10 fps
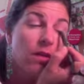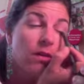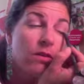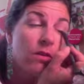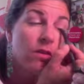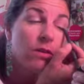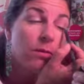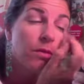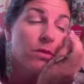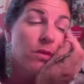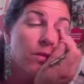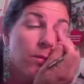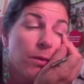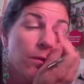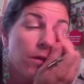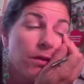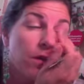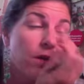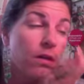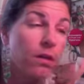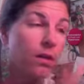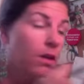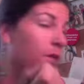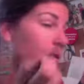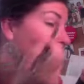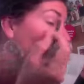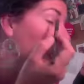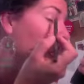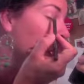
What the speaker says: So you can smudge it a little bit when you're done, and you get